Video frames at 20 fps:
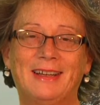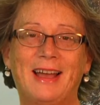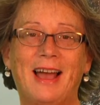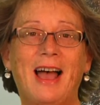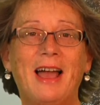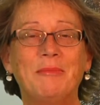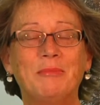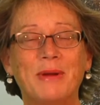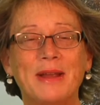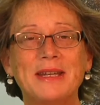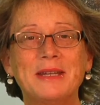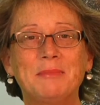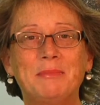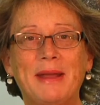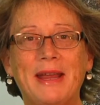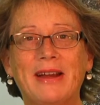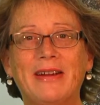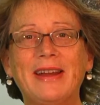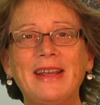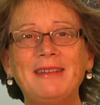I'm Brenda
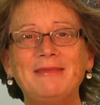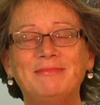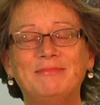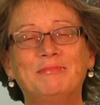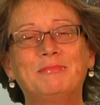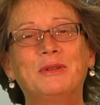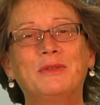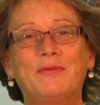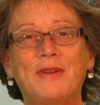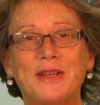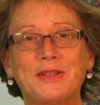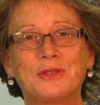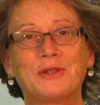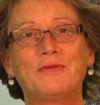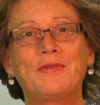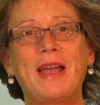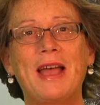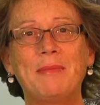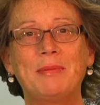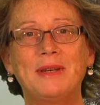Berry, Professor
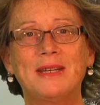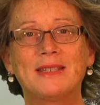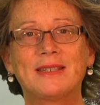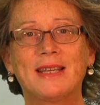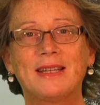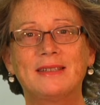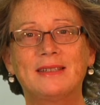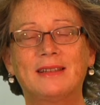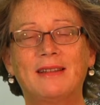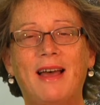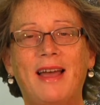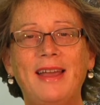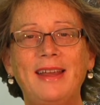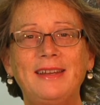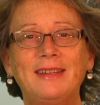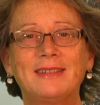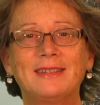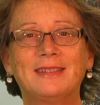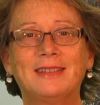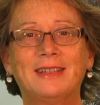of Happiness and
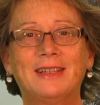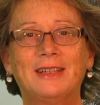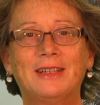Delight.